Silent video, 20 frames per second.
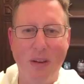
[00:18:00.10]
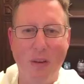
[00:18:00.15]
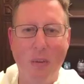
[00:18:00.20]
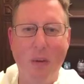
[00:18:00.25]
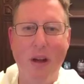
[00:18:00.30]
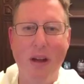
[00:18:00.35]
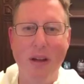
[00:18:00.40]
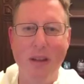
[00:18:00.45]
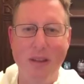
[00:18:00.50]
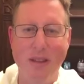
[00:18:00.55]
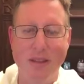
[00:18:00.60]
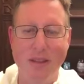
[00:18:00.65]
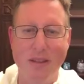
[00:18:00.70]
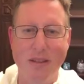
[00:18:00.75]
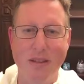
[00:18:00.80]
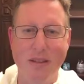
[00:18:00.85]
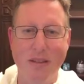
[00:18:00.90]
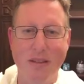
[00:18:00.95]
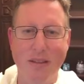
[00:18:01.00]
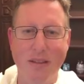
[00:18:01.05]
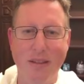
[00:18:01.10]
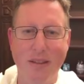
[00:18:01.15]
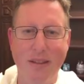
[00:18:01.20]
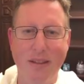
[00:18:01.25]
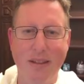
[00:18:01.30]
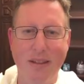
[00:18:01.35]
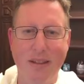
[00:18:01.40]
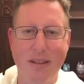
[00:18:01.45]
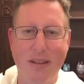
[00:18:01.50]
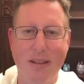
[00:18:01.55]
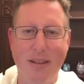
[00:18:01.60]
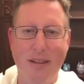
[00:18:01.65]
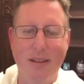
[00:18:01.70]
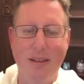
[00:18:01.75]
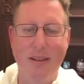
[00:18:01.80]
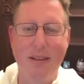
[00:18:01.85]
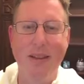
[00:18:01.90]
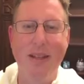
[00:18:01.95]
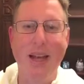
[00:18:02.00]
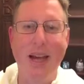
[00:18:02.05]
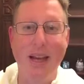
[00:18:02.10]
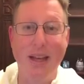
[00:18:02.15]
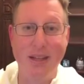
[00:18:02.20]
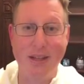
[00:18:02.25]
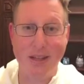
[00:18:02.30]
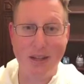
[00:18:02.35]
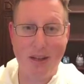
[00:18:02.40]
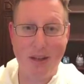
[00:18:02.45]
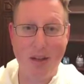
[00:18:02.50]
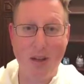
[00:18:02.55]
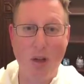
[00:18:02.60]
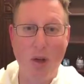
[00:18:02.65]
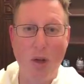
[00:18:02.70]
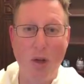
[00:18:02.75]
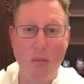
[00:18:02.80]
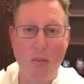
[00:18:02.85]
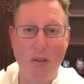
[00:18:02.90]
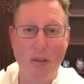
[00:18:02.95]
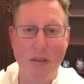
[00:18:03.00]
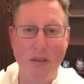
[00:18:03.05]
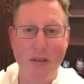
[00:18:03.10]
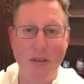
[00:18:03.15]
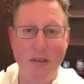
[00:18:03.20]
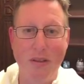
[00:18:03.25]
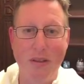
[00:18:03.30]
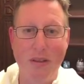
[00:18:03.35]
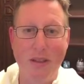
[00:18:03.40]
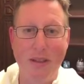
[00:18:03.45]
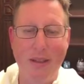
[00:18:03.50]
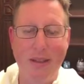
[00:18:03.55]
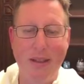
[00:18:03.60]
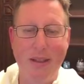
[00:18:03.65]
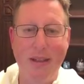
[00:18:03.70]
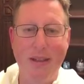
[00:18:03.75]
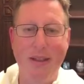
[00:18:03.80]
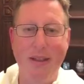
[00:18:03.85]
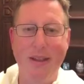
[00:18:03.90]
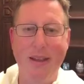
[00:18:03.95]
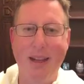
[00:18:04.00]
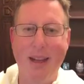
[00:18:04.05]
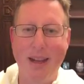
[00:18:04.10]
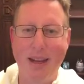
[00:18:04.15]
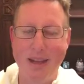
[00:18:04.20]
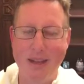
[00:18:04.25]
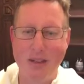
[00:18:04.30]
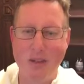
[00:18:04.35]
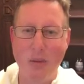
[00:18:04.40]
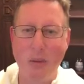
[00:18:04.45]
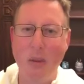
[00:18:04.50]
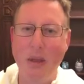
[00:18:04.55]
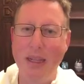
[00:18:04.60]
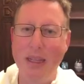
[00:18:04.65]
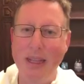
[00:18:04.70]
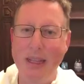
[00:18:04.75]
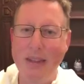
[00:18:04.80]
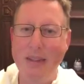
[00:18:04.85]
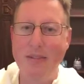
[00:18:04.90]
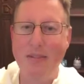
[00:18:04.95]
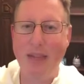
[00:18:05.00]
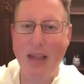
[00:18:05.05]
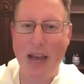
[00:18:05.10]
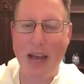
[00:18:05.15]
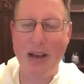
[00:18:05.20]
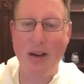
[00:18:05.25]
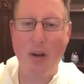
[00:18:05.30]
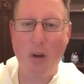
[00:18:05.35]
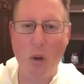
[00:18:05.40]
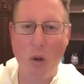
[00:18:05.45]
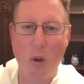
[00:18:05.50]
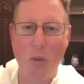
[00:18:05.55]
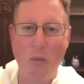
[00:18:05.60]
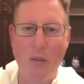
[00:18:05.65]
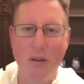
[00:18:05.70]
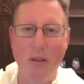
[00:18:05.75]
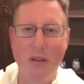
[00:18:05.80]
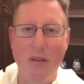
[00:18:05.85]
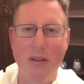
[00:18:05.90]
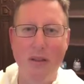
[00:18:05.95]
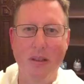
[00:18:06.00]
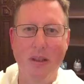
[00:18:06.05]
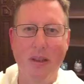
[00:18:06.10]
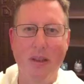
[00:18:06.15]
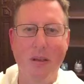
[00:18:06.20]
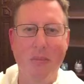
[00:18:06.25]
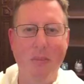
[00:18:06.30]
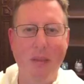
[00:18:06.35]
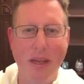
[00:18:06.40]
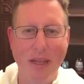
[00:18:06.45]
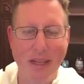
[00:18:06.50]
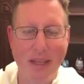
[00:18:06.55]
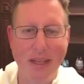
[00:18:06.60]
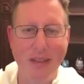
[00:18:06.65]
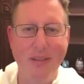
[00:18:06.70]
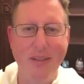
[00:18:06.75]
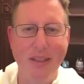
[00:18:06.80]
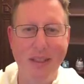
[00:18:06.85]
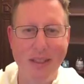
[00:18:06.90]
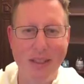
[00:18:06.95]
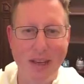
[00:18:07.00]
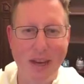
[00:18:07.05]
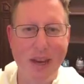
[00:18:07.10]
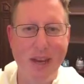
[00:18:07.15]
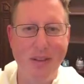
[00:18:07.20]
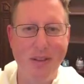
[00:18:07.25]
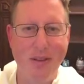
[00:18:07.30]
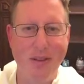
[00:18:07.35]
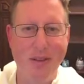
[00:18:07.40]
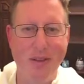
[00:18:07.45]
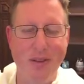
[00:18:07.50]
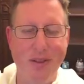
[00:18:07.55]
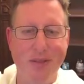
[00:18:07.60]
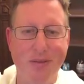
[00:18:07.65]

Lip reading: our wants. That is our hope. And we live that hope by giving to others.